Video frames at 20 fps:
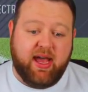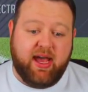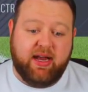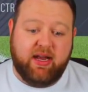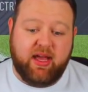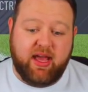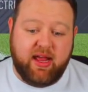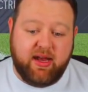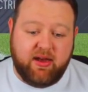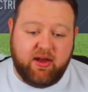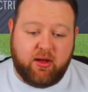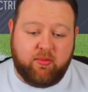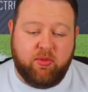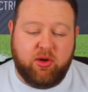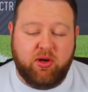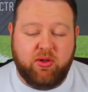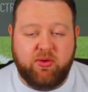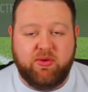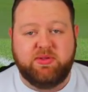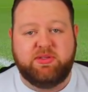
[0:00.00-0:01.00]
and I end up
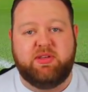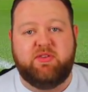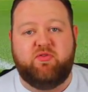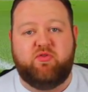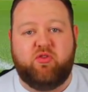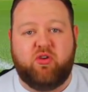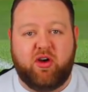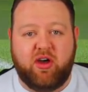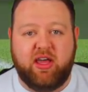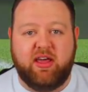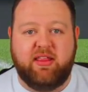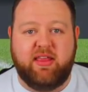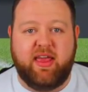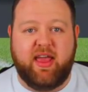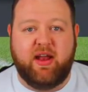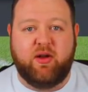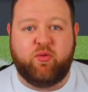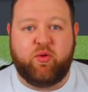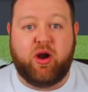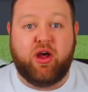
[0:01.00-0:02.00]
losing right at
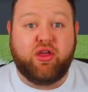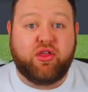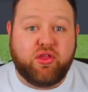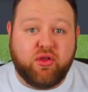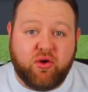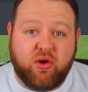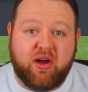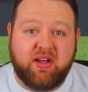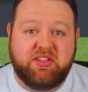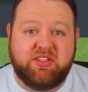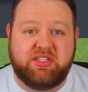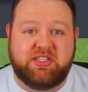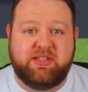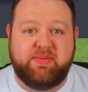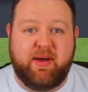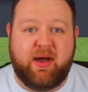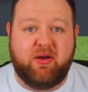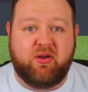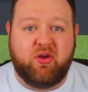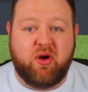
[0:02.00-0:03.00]
the end where I thought I just
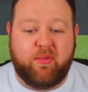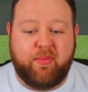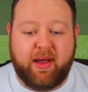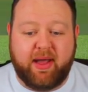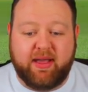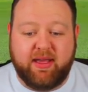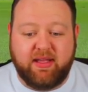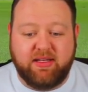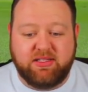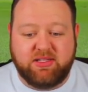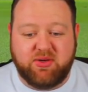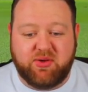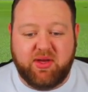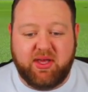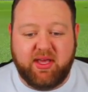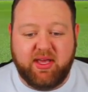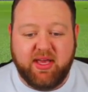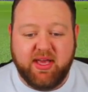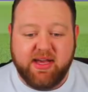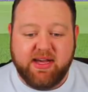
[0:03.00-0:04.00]
about got back into
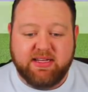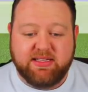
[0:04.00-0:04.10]
it.